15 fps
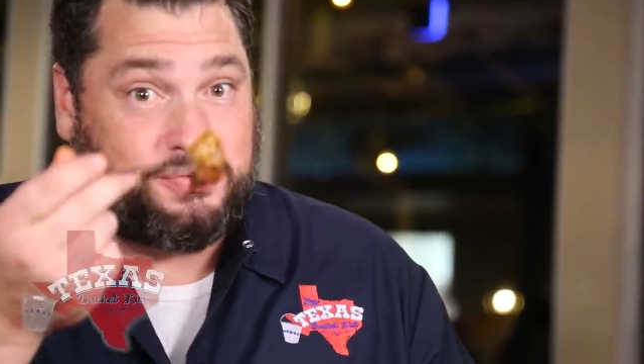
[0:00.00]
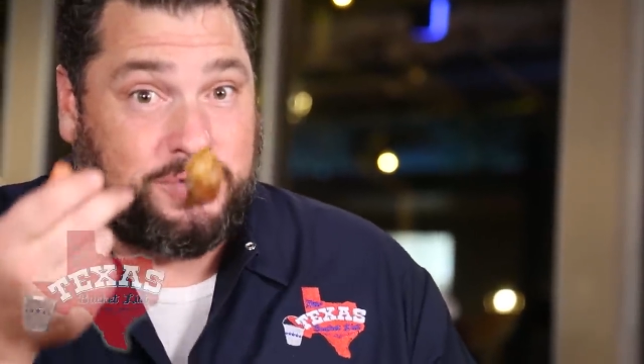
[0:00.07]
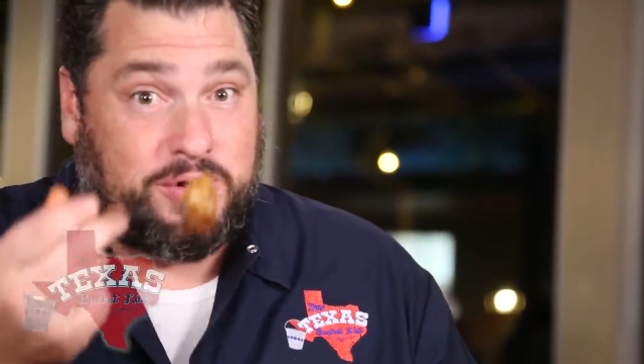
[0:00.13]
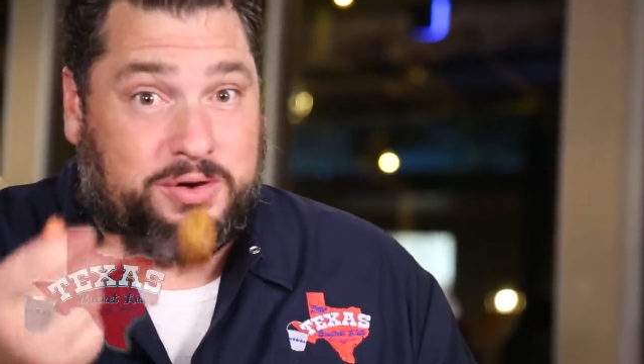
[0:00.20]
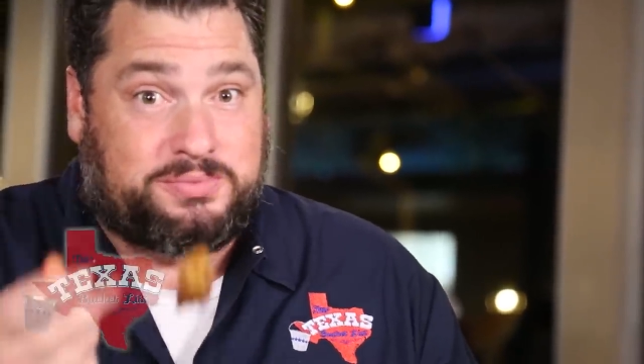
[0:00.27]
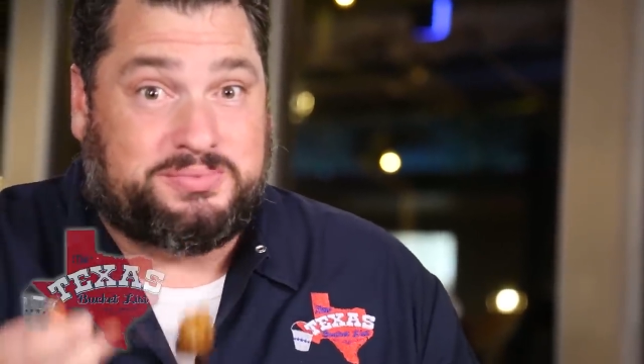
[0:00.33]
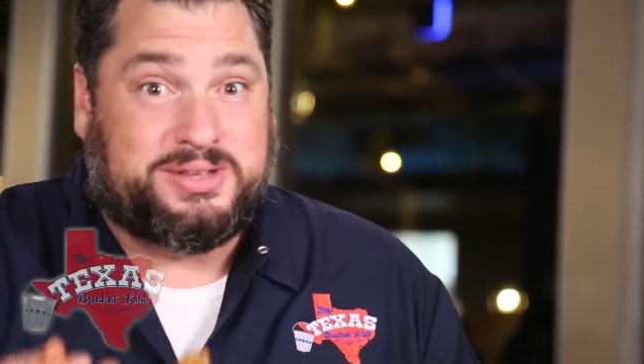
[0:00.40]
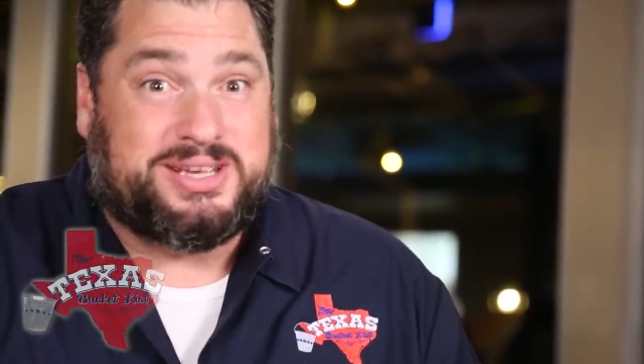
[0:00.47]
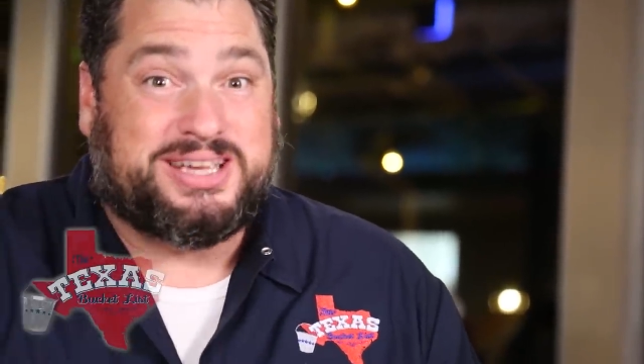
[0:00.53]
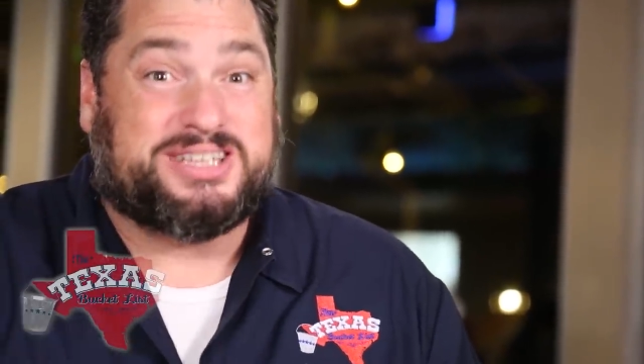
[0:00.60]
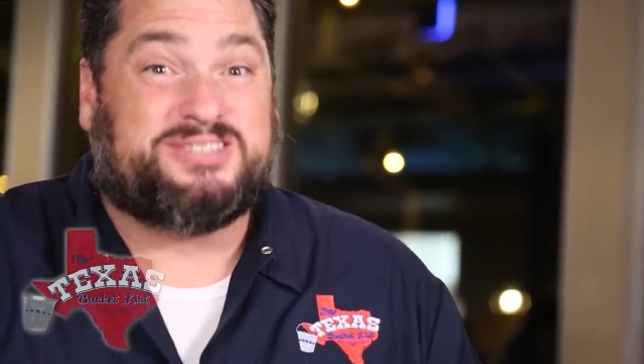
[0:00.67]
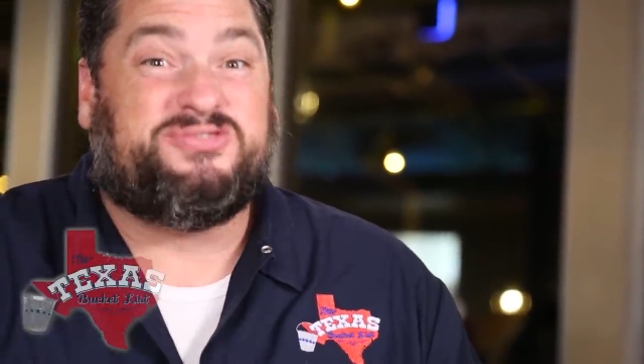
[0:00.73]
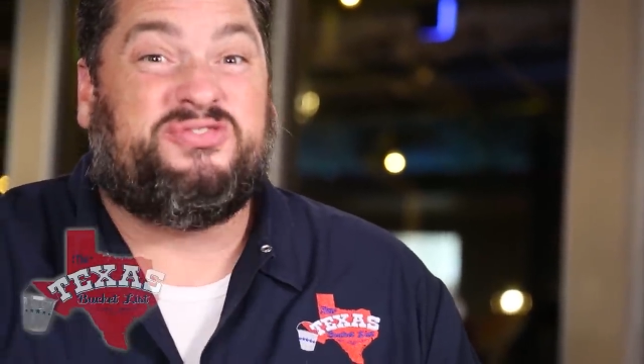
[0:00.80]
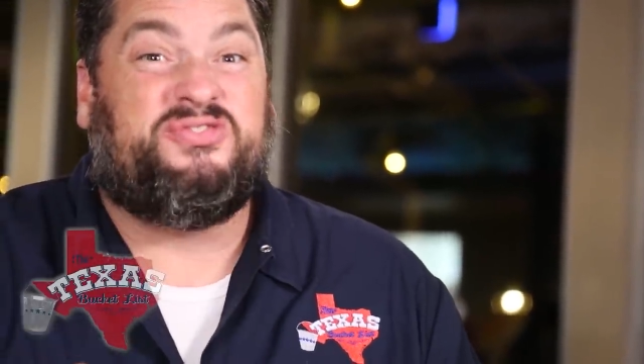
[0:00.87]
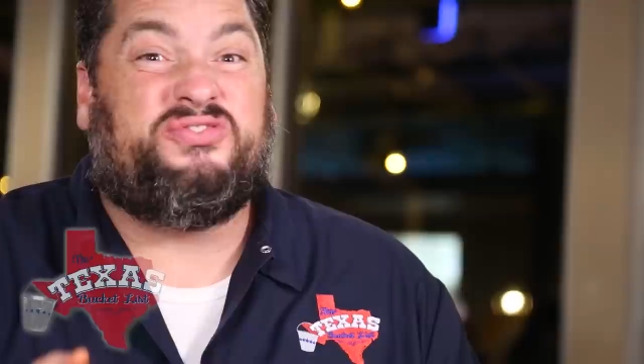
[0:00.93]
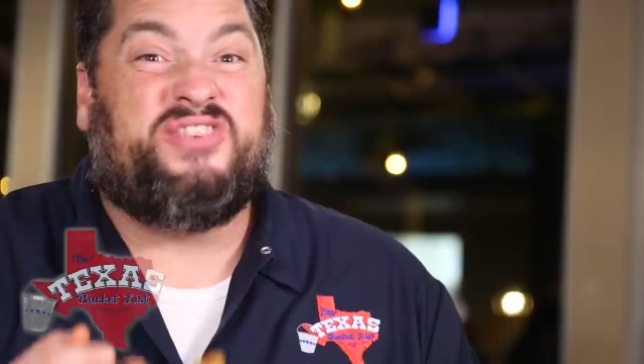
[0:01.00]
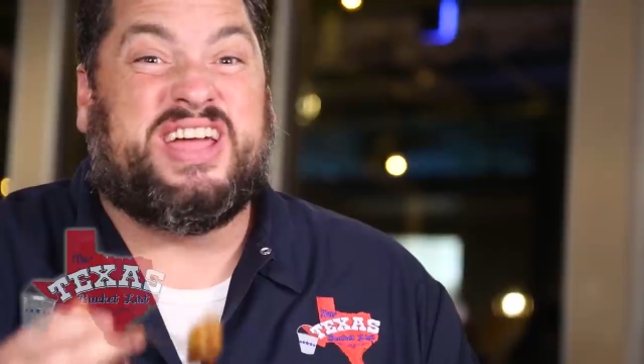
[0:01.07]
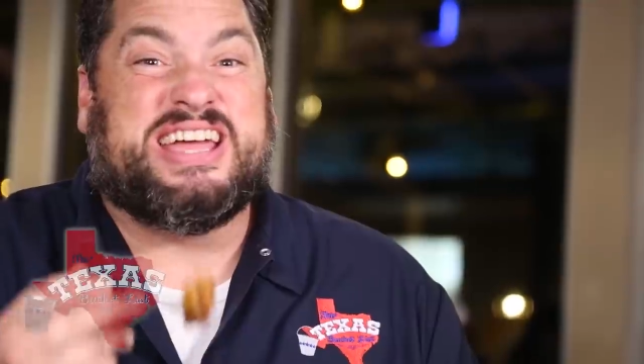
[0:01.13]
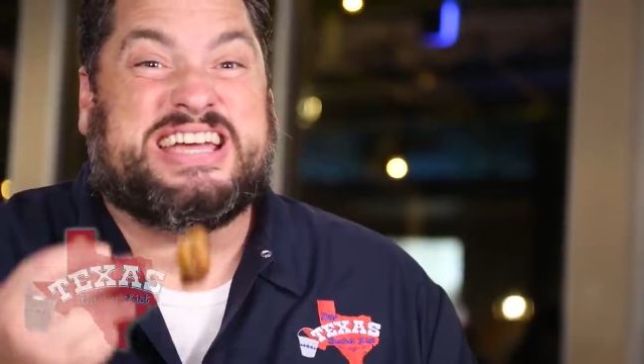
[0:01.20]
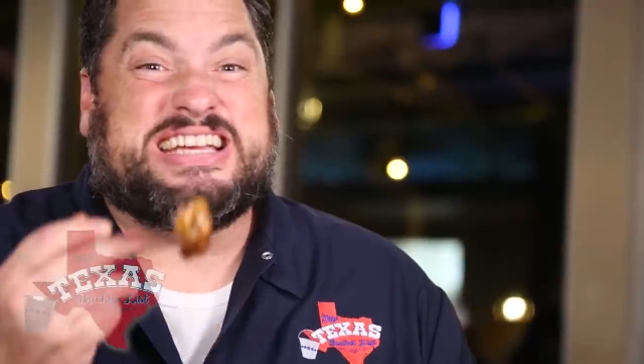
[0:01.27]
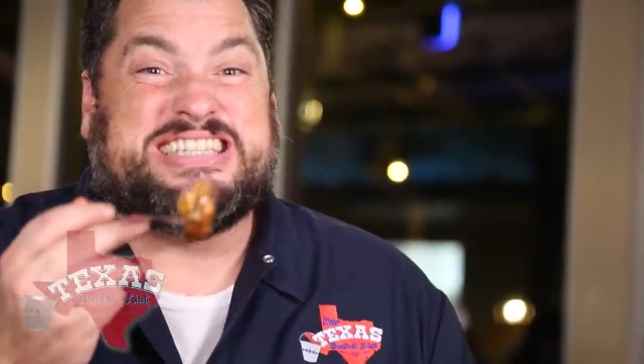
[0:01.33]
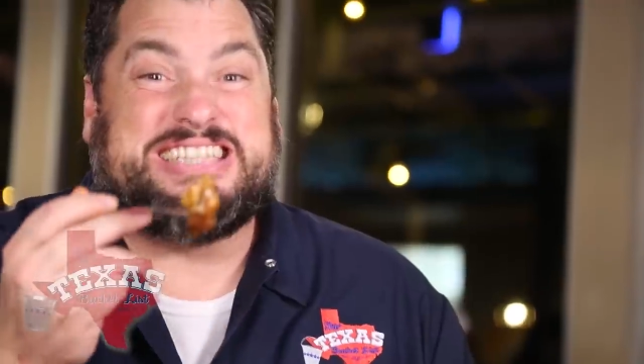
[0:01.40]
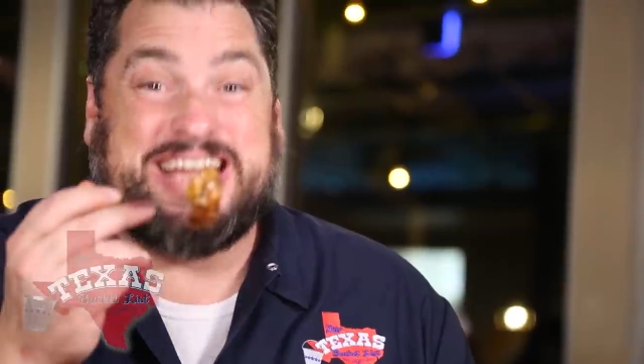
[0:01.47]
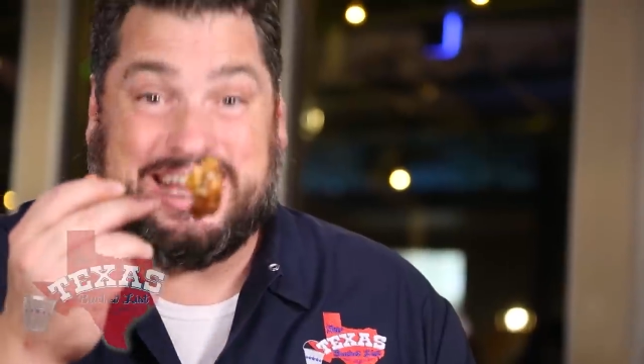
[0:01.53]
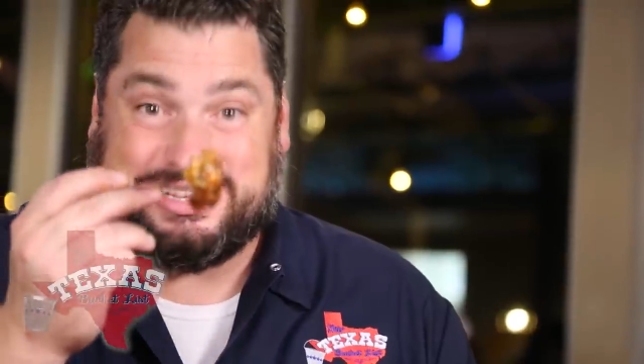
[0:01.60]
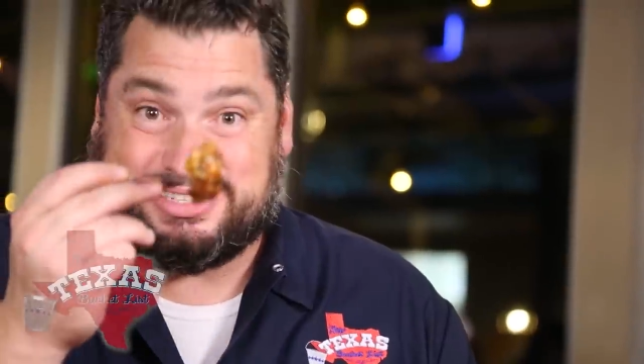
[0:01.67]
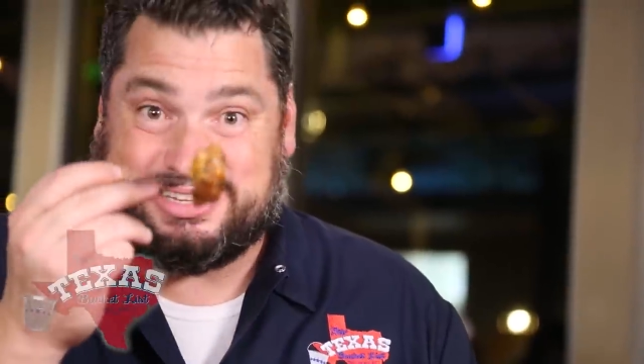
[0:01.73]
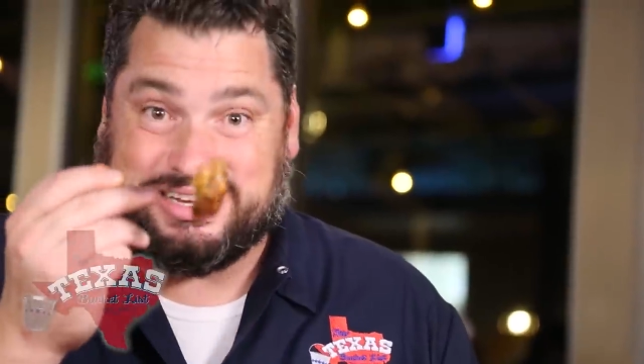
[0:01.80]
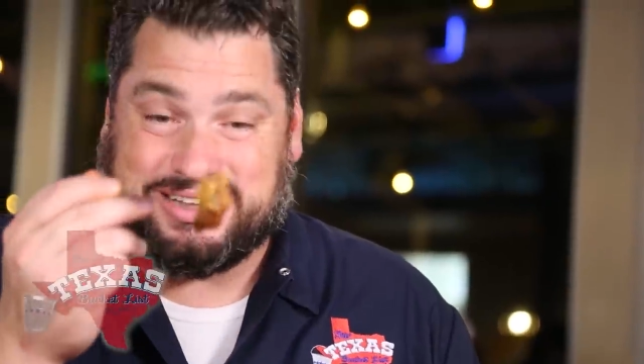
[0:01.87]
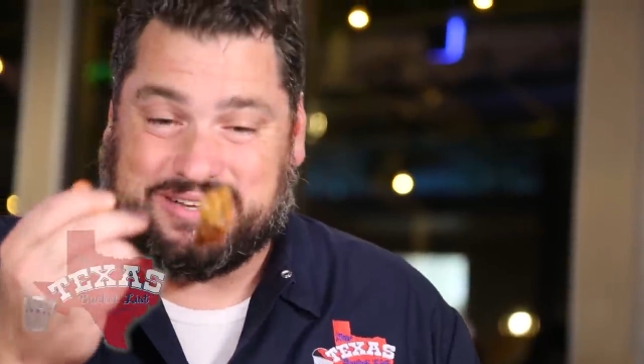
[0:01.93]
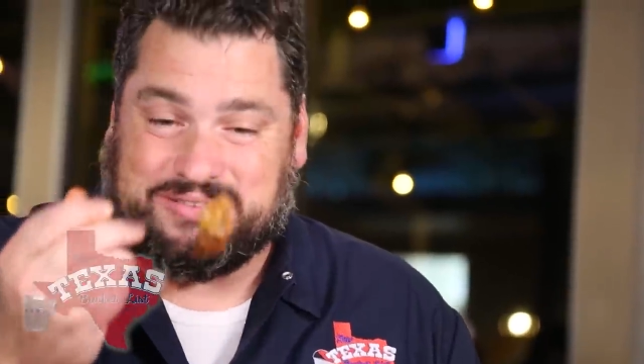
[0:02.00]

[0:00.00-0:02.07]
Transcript: food is fantastic.